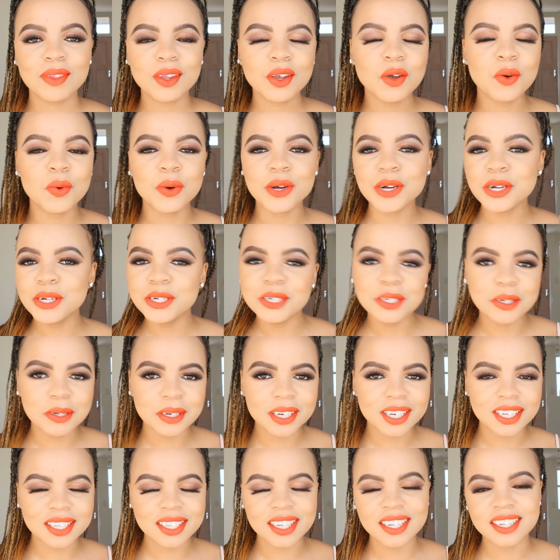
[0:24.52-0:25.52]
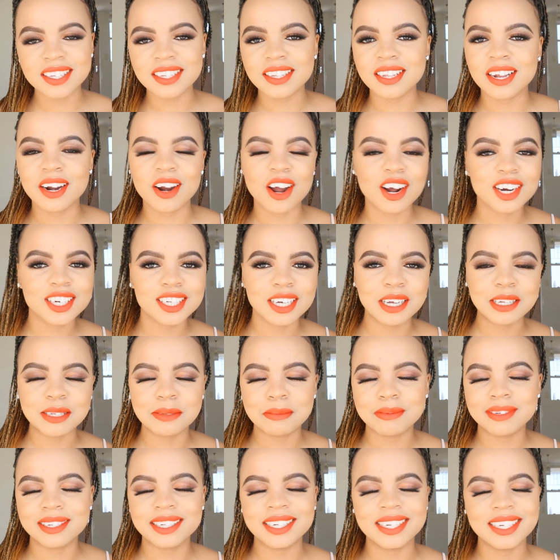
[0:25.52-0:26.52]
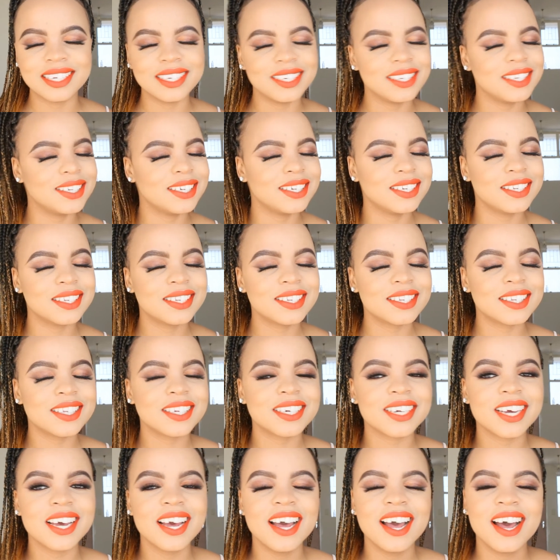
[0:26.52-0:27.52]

What are you doing since the lockdown's been eased?